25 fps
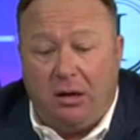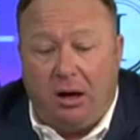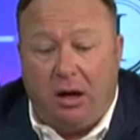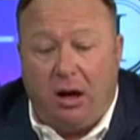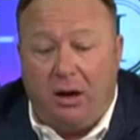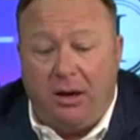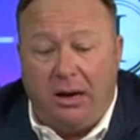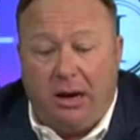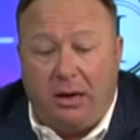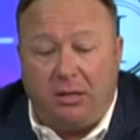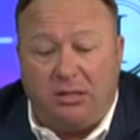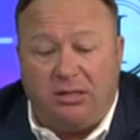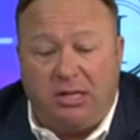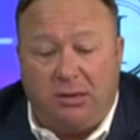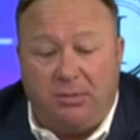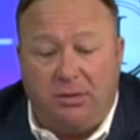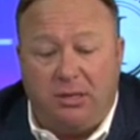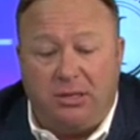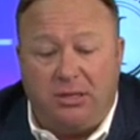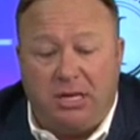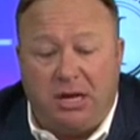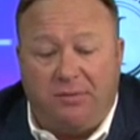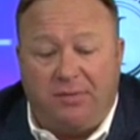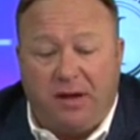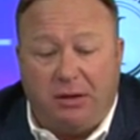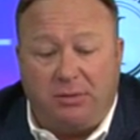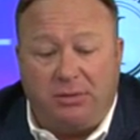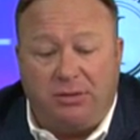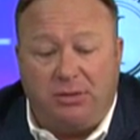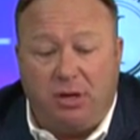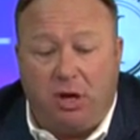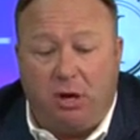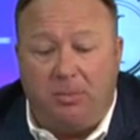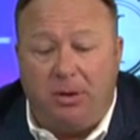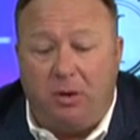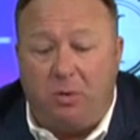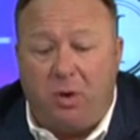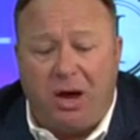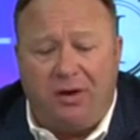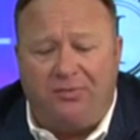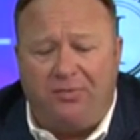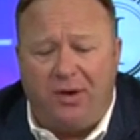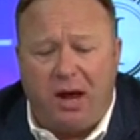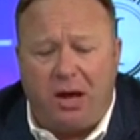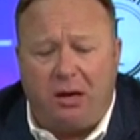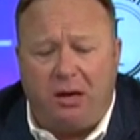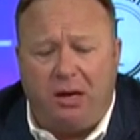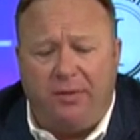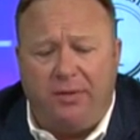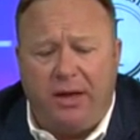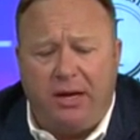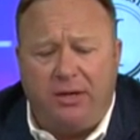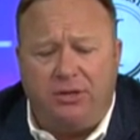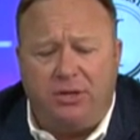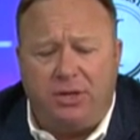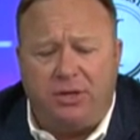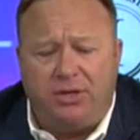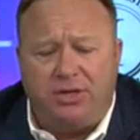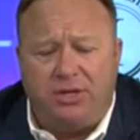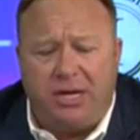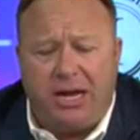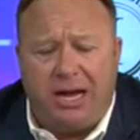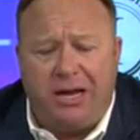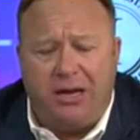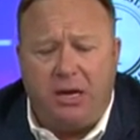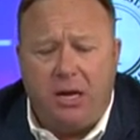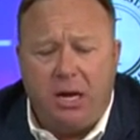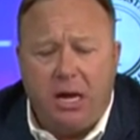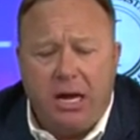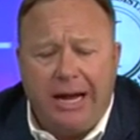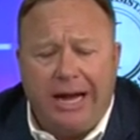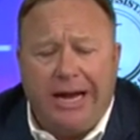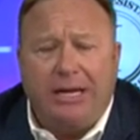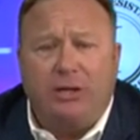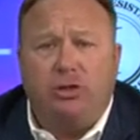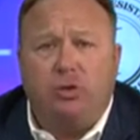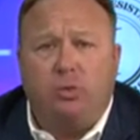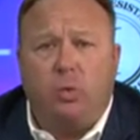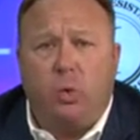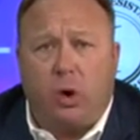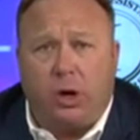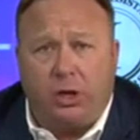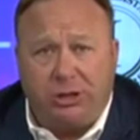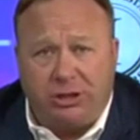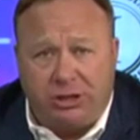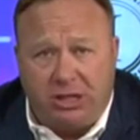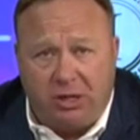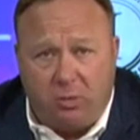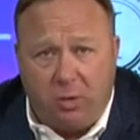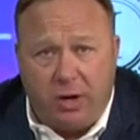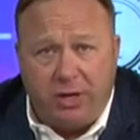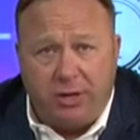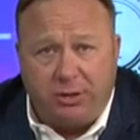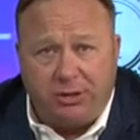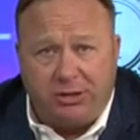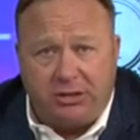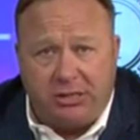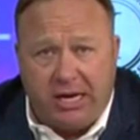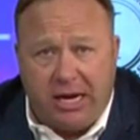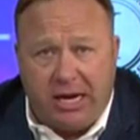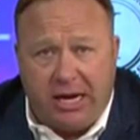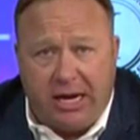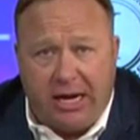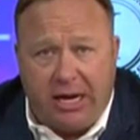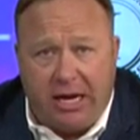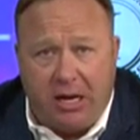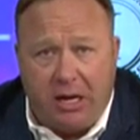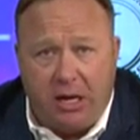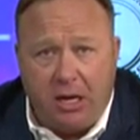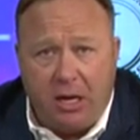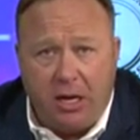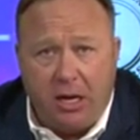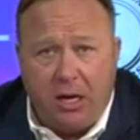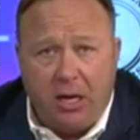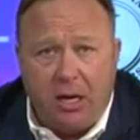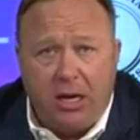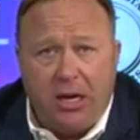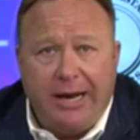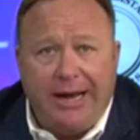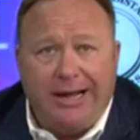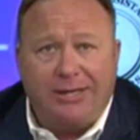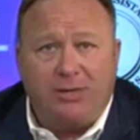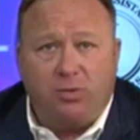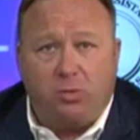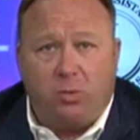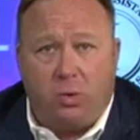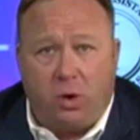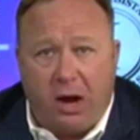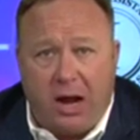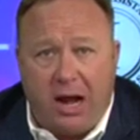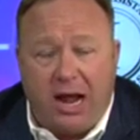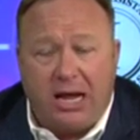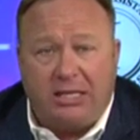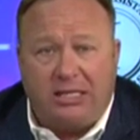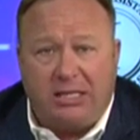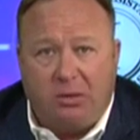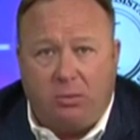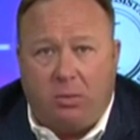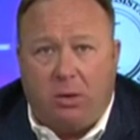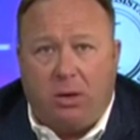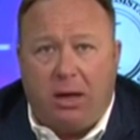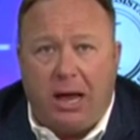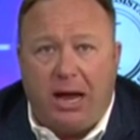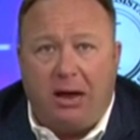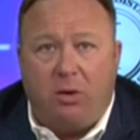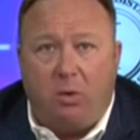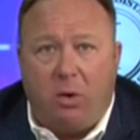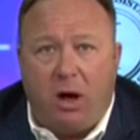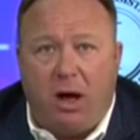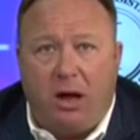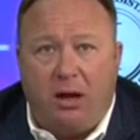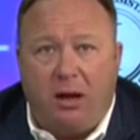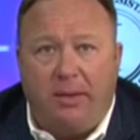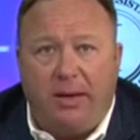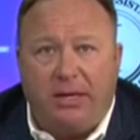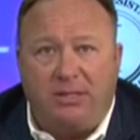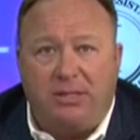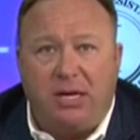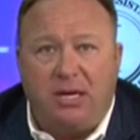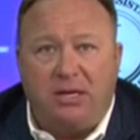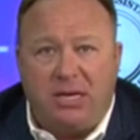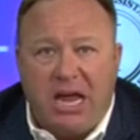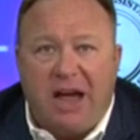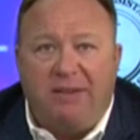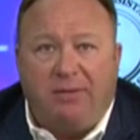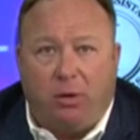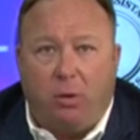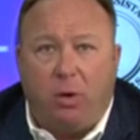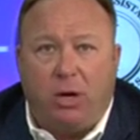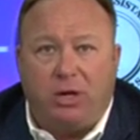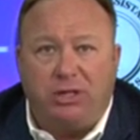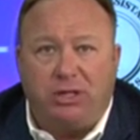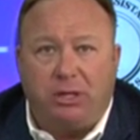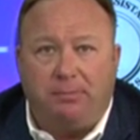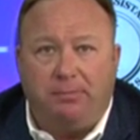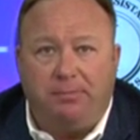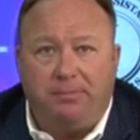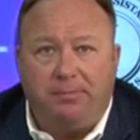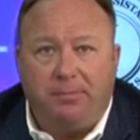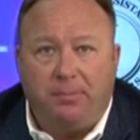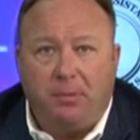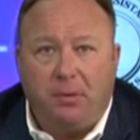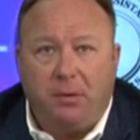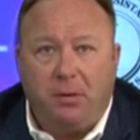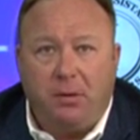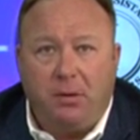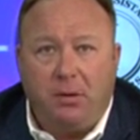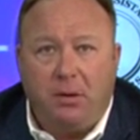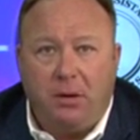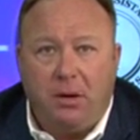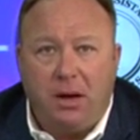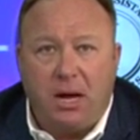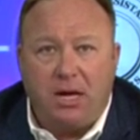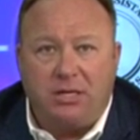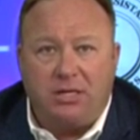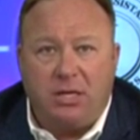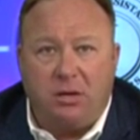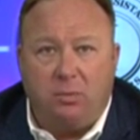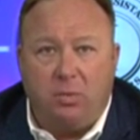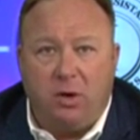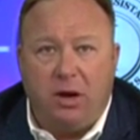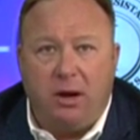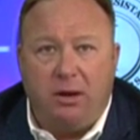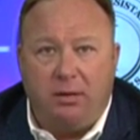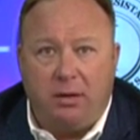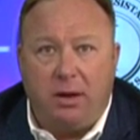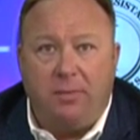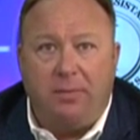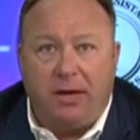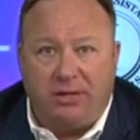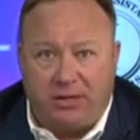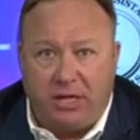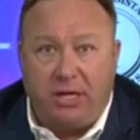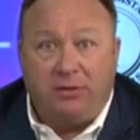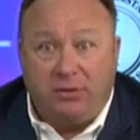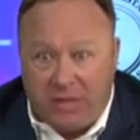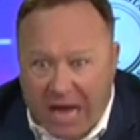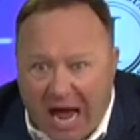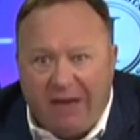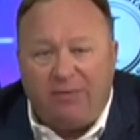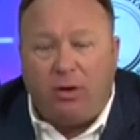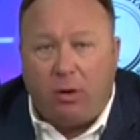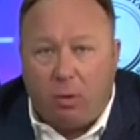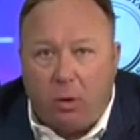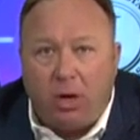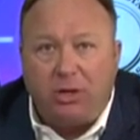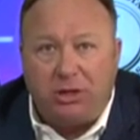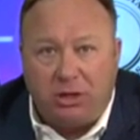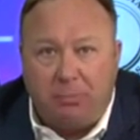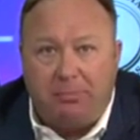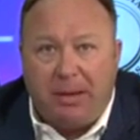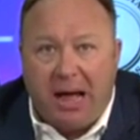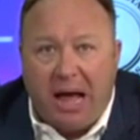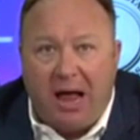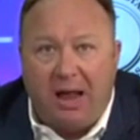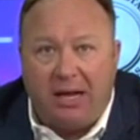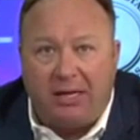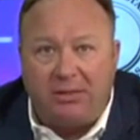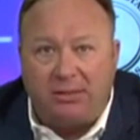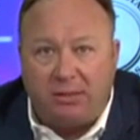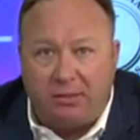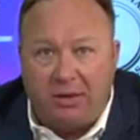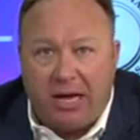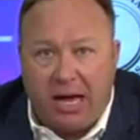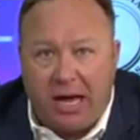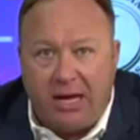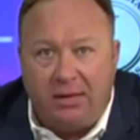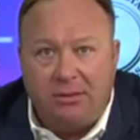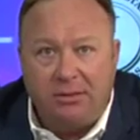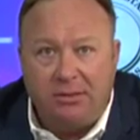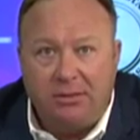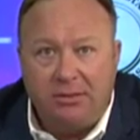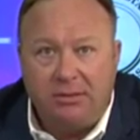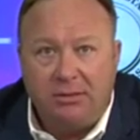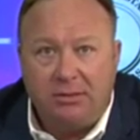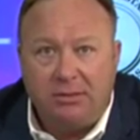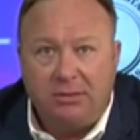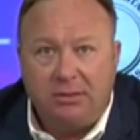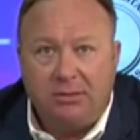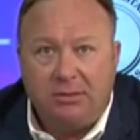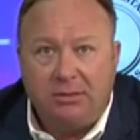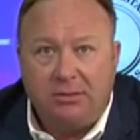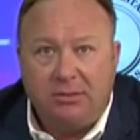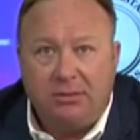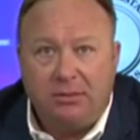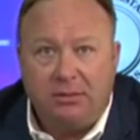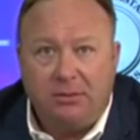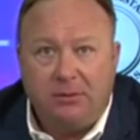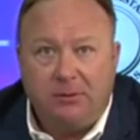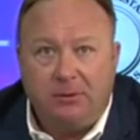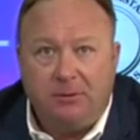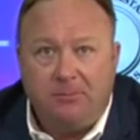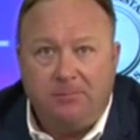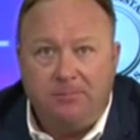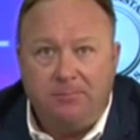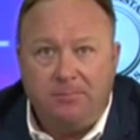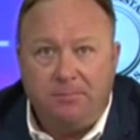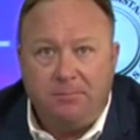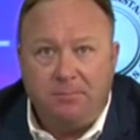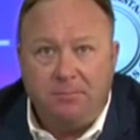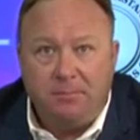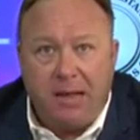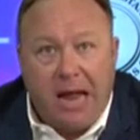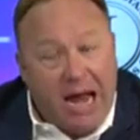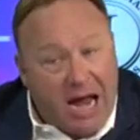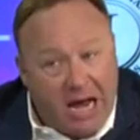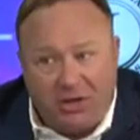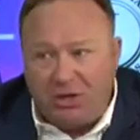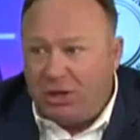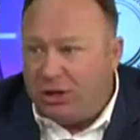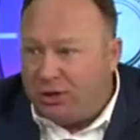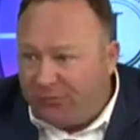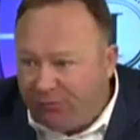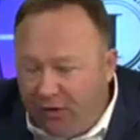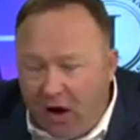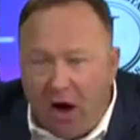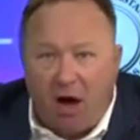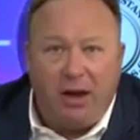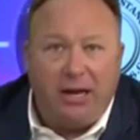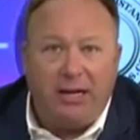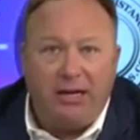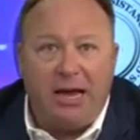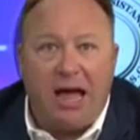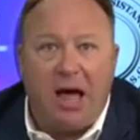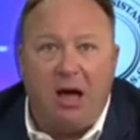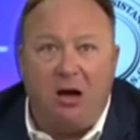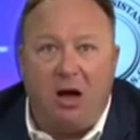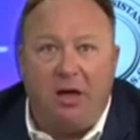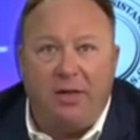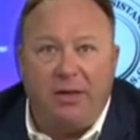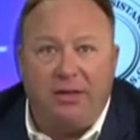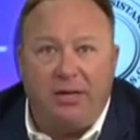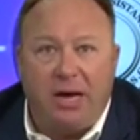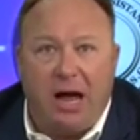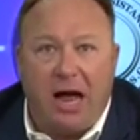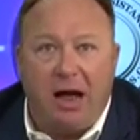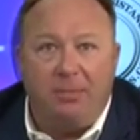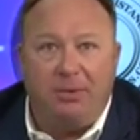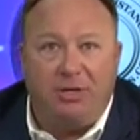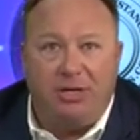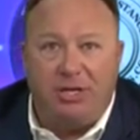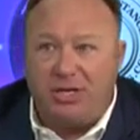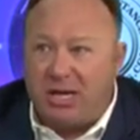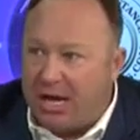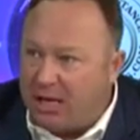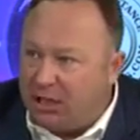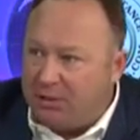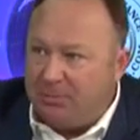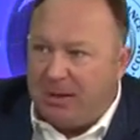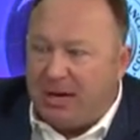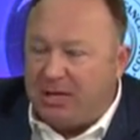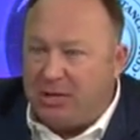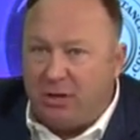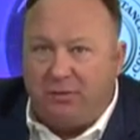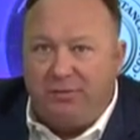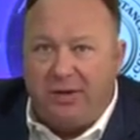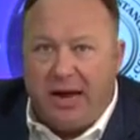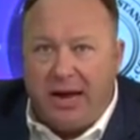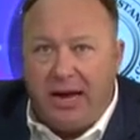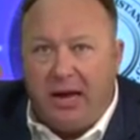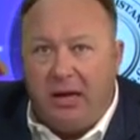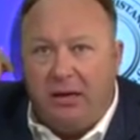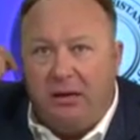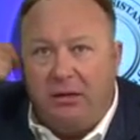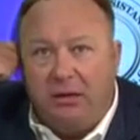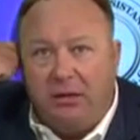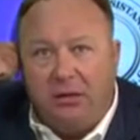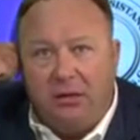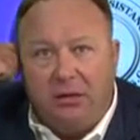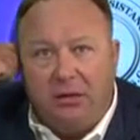on air some of the stuff I was told, but quite frankly, they just said, it's worse than what you're saying. It's worse. And I said, well, like what? And they said, devil worship. I said, what? They said, devil worship, Alex, okay? And she's falling down all the time, and she's got a special van.